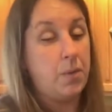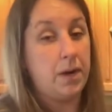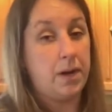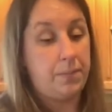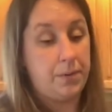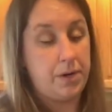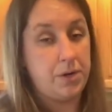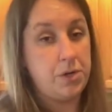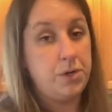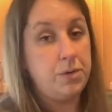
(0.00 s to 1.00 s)
We're gonna put a
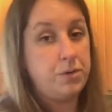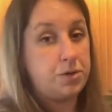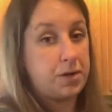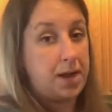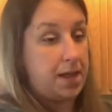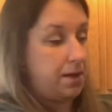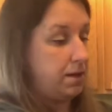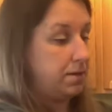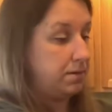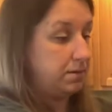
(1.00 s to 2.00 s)
new
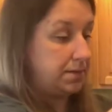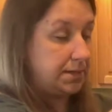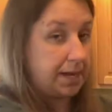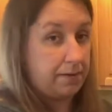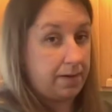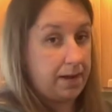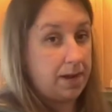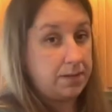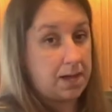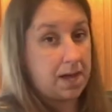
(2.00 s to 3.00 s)
tray, set it right
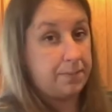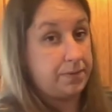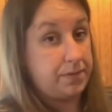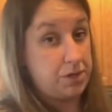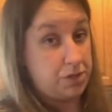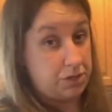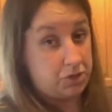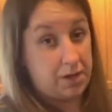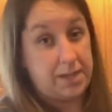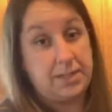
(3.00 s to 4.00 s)
on top. The
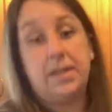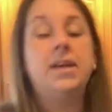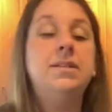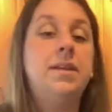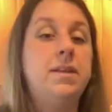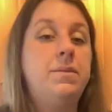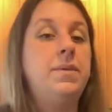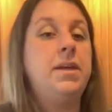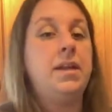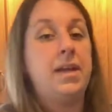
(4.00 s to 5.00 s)
trays, like I said in the
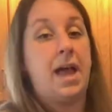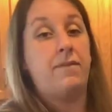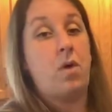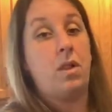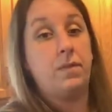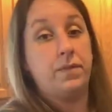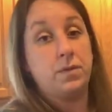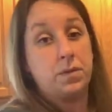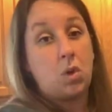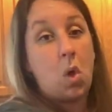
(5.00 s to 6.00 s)
beginning, have all of
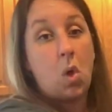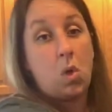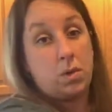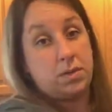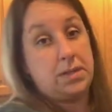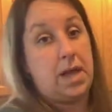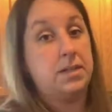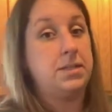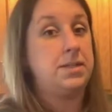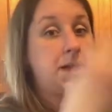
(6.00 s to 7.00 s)
those little holes,
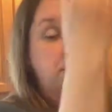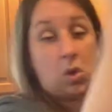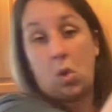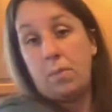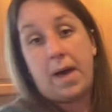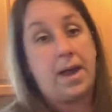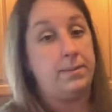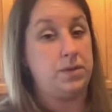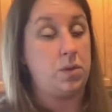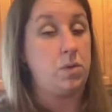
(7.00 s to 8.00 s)
tons and tons. The whole
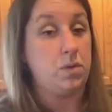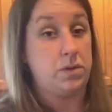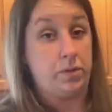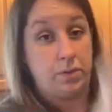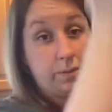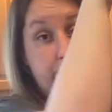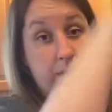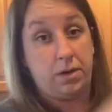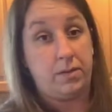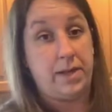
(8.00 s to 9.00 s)
bottom is holes, so the worms
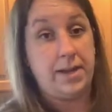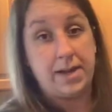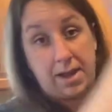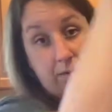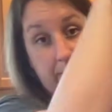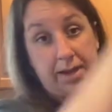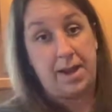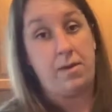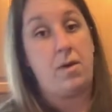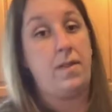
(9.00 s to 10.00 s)
can go in and
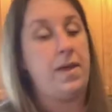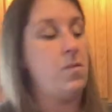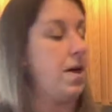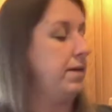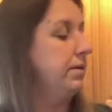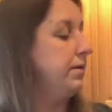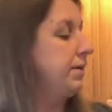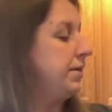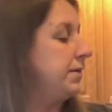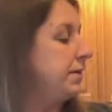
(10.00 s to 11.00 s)
out all they want.
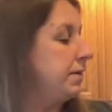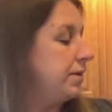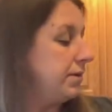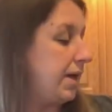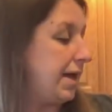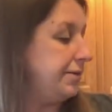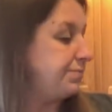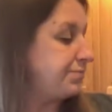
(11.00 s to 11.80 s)
Okay?